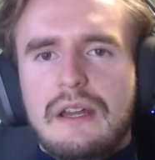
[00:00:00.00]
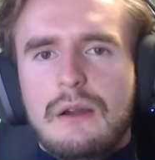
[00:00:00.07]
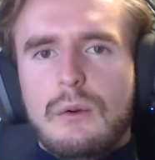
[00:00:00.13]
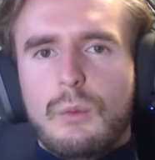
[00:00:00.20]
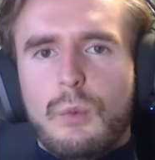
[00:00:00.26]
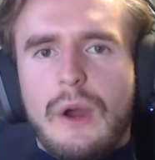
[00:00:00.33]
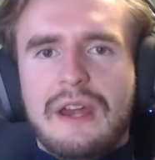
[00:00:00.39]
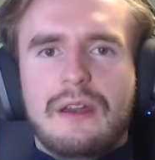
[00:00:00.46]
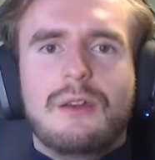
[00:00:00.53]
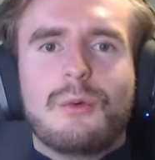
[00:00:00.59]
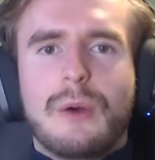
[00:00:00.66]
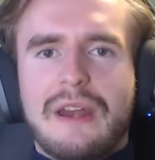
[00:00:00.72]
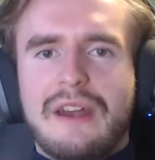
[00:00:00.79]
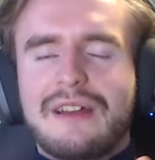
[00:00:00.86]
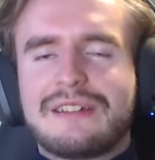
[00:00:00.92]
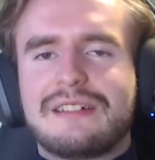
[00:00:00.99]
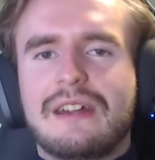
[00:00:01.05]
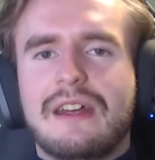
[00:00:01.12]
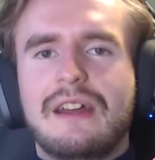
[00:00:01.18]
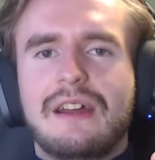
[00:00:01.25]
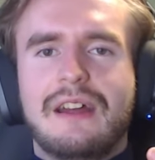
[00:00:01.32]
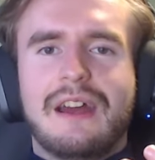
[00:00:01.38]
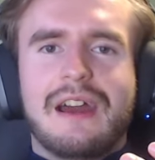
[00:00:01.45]
when I
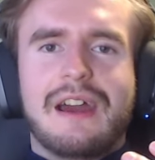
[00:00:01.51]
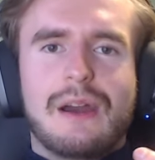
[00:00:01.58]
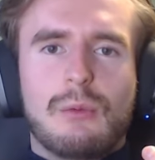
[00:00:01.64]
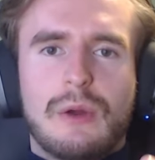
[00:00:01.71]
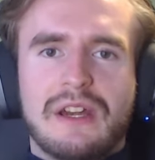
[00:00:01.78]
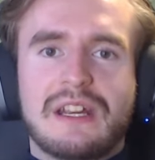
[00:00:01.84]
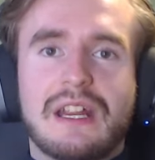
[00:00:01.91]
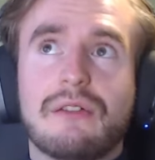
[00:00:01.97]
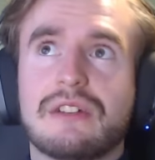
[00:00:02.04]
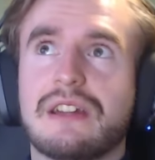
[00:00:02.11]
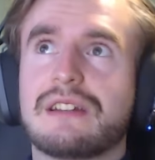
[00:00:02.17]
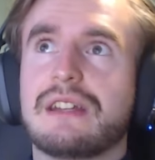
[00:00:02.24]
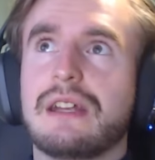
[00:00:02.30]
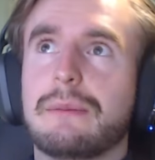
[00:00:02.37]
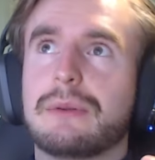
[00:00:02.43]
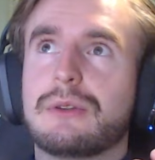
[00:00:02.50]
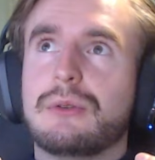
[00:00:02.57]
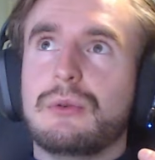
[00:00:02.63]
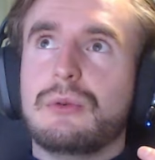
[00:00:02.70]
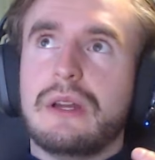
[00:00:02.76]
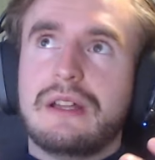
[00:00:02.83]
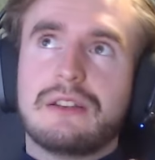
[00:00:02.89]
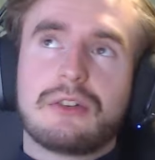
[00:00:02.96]
say when you give us a tip
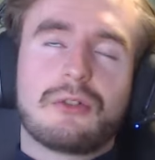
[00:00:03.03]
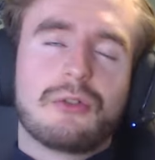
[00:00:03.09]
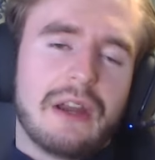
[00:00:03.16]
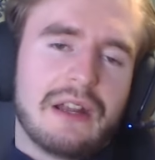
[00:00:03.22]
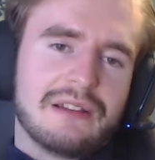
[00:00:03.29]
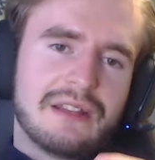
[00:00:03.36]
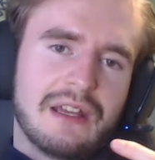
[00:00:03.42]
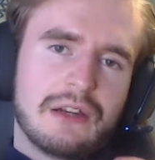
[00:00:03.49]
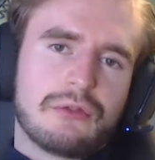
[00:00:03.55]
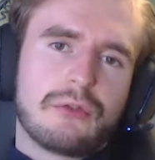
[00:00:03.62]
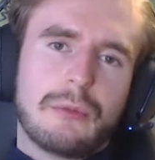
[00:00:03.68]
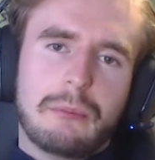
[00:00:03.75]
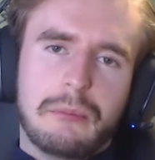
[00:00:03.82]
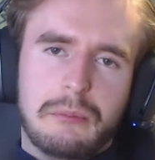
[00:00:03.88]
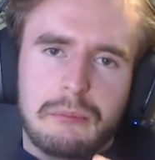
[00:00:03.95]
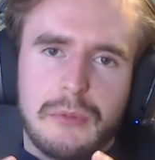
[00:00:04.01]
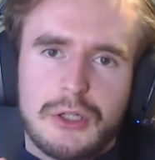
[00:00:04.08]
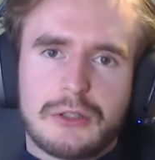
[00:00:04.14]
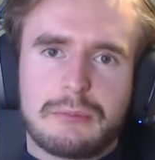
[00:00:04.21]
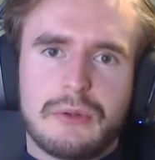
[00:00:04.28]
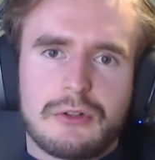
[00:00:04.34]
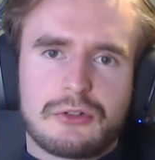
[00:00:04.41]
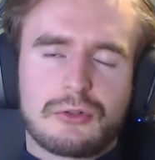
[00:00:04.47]
to integrate data from
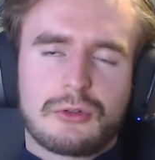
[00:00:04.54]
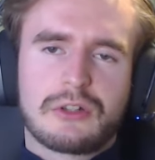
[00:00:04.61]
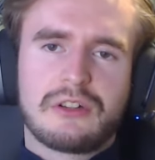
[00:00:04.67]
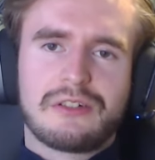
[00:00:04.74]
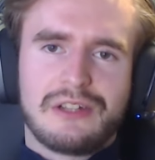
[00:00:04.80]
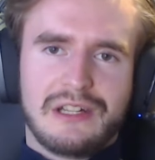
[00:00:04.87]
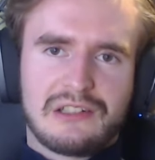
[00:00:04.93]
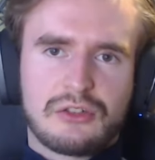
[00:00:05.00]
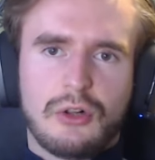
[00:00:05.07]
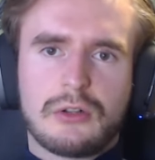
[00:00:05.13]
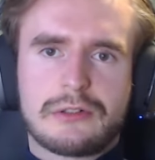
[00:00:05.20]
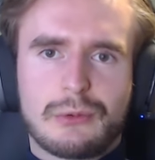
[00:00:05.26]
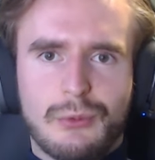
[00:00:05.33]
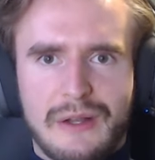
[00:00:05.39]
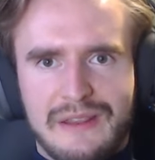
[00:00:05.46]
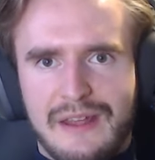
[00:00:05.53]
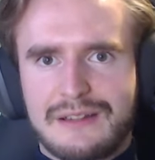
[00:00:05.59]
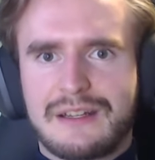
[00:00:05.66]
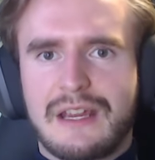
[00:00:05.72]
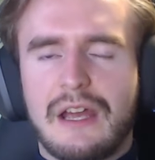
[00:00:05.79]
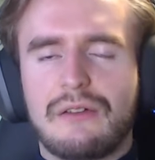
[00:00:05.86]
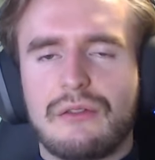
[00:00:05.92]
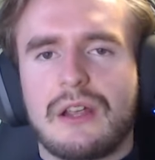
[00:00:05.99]
multiple sources, it's also with that
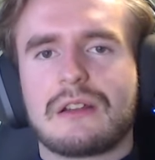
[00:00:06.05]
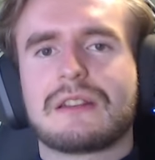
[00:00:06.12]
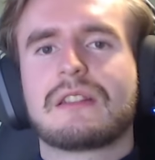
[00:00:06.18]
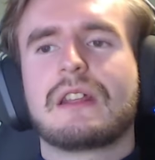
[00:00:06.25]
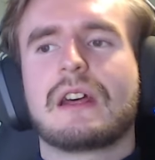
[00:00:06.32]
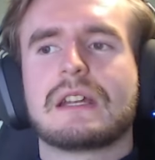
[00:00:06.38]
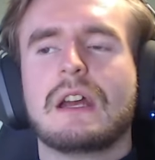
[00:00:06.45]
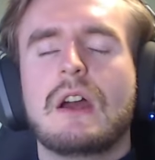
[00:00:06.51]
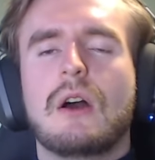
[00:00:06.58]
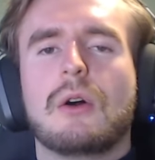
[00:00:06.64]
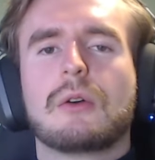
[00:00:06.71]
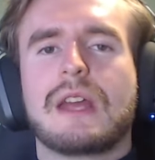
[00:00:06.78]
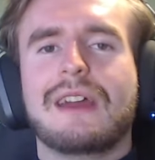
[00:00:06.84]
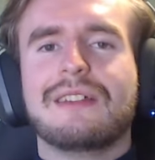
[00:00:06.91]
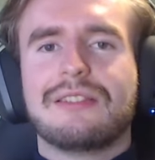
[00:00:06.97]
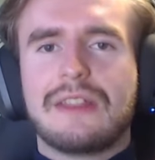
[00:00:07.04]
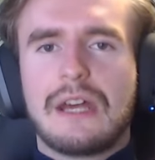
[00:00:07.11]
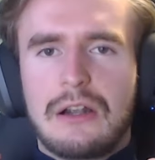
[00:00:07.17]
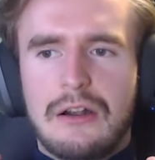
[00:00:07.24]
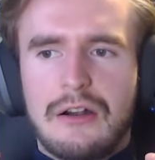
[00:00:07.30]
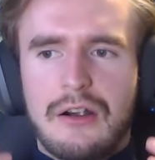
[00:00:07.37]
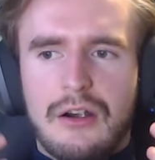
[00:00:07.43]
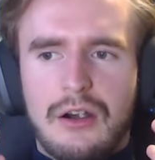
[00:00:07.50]
caveat that okay,
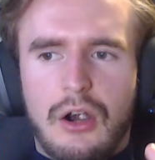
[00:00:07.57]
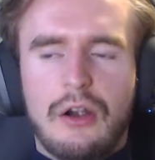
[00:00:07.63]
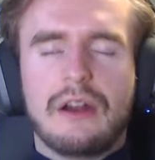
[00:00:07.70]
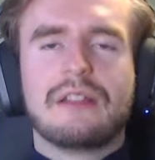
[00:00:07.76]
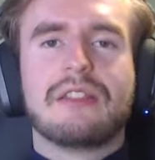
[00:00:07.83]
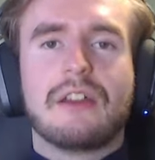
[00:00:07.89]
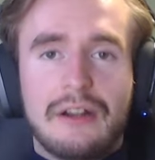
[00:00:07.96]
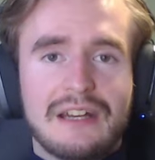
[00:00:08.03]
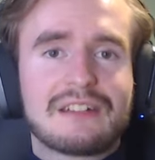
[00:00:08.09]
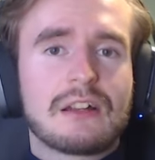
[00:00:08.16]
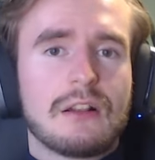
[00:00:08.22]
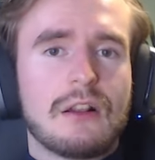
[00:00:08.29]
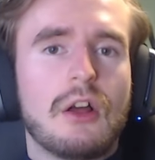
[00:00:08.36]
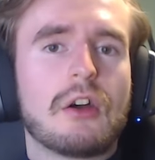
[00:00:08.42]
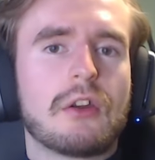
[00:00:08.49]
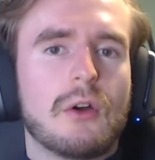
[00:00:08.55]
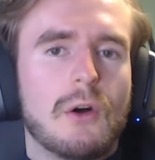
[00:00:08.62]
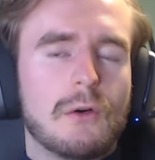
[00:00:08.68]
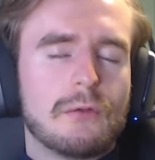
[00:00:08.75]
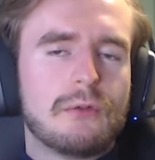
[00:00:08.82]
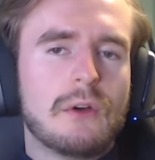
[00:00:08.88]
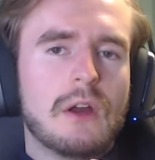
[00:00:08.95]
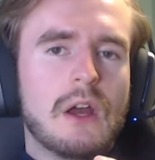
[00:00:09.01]
there is a lot
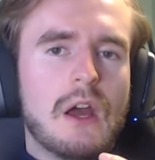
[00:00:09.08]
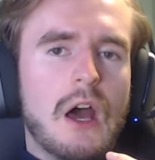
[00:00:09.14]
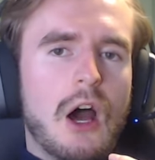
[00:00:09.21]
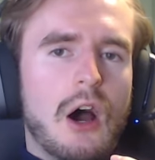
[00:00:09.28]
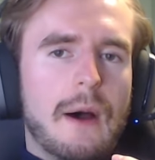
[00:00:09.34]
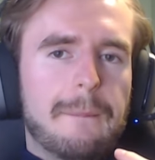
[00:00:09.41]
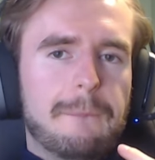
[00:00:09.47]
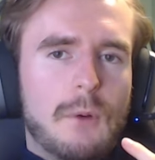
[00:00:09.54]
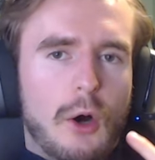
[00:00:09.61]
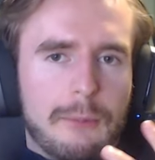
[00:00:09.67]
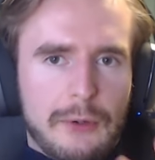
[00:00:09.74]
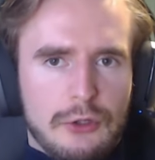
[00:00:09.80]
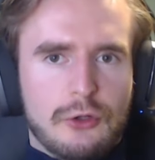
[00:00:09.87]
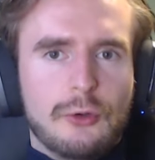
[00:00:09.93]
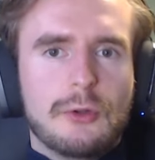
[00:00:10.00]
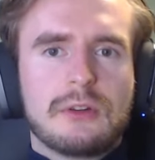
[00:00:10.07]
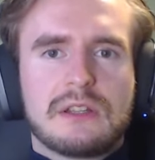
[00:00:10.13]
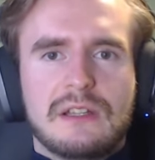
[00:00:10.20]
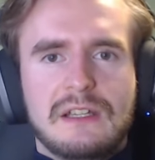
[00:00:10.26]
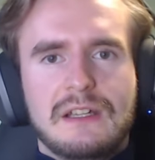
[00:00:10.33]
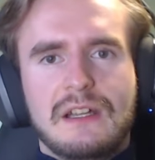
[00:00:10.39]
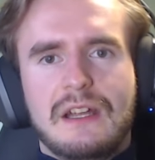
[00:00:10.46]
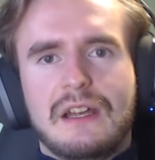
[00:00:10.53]
of
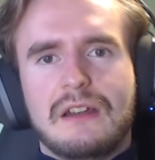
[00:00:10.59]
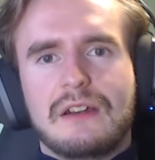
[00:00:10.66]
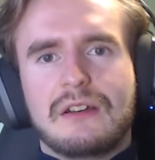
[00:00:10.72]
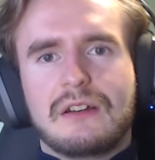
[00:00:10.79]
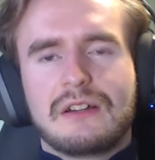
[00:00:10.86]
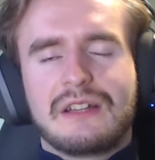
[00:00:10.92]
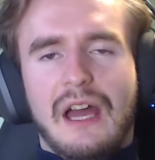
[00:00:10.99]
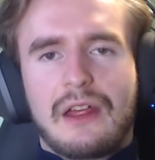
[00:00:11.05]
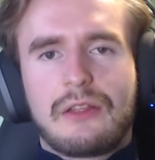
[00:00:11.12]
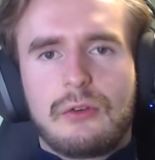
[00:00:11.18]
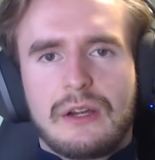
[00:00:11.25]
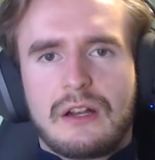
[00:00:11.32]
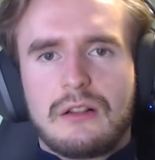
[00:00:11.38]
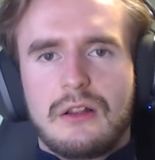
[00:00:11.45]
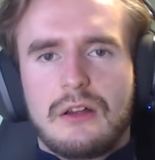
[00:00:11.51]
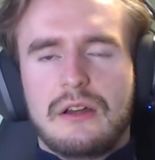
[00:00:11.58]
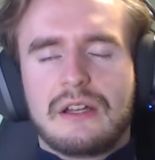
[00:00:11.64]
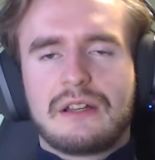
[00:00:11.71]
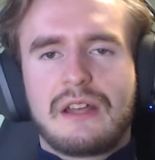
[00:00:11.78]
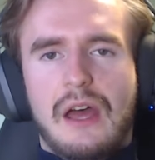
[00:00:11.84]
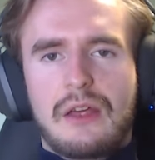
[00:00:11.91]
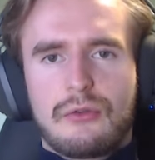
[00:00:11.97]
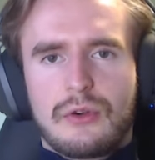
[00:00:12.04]
opportunity in gathering
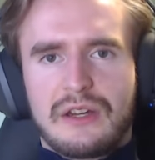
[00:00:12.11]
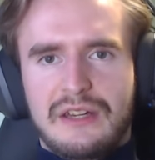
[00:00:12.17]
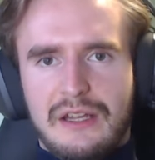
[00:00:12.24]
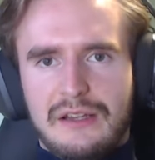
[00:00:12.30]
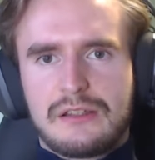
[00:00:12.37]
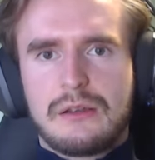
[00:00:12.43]
data,